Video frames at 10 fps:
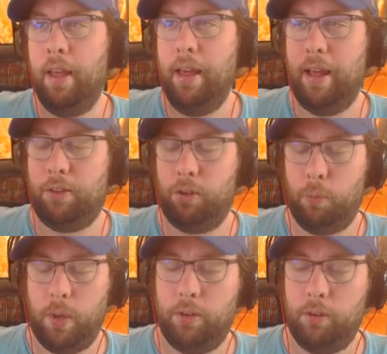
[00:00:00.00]
That took
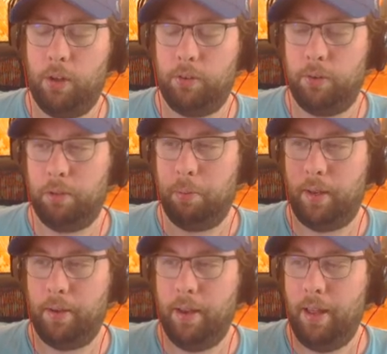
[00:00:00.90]
way too long to
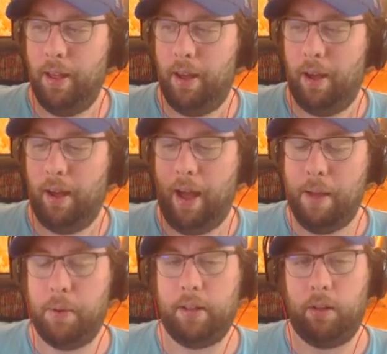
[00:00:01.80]
explain. I
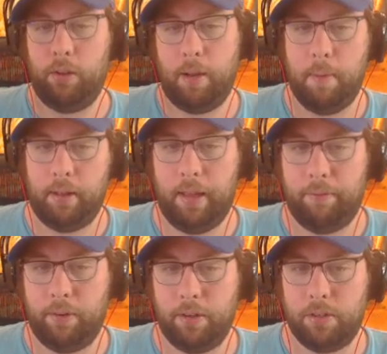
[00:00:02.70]
would have to look at my
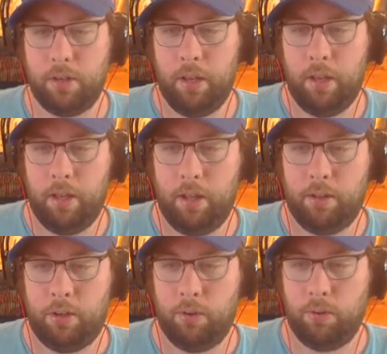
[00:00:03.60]
leverage
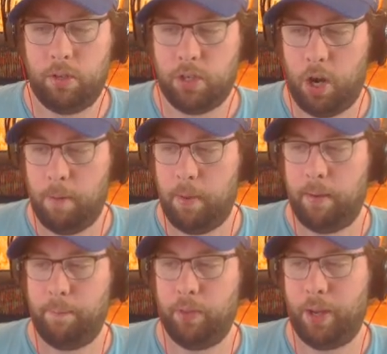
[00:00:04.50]
to
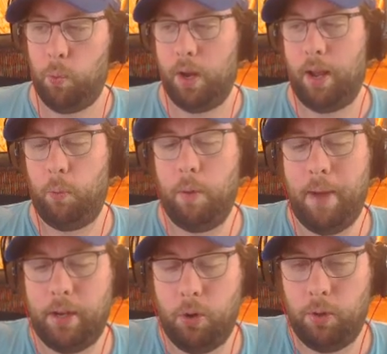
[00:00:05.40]
determine like what
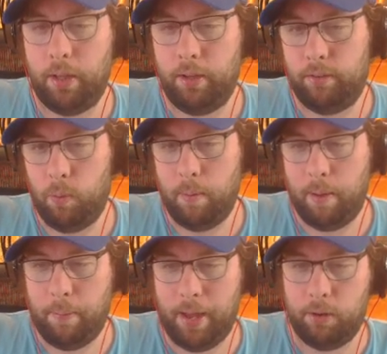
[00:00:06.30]
my goal is and what my
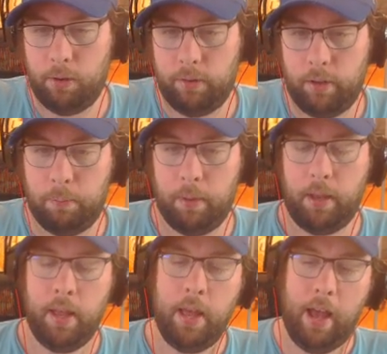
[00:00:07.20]
bankroll is.
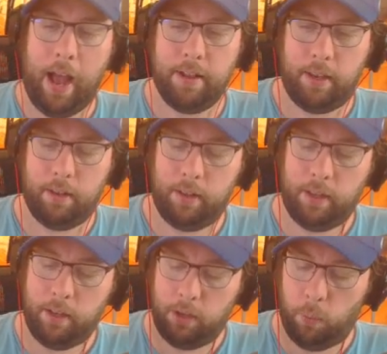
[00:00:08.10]
But ideally,
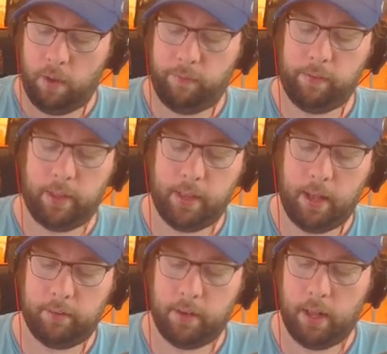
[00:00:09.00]
you want
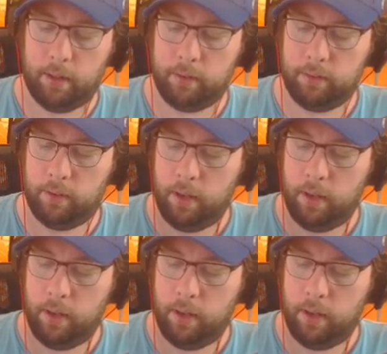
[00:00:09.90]
$50,000,